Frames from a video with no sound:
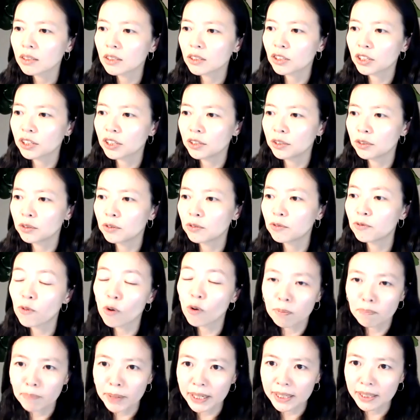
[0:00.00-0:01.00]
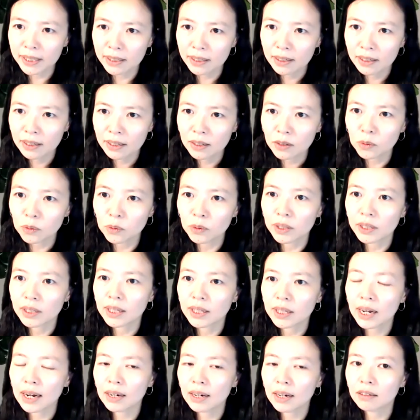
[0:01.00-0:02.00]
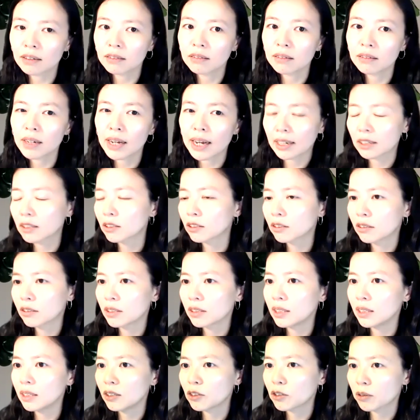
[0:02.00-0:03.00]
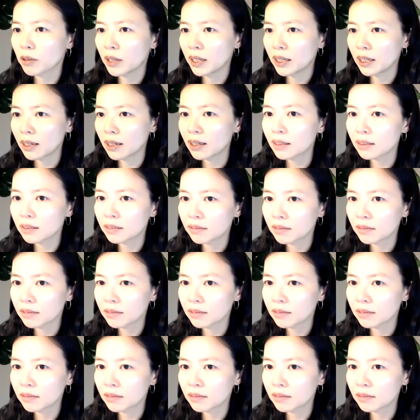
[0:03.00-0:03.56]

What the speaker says: to 4-bit without accuracy trade-off.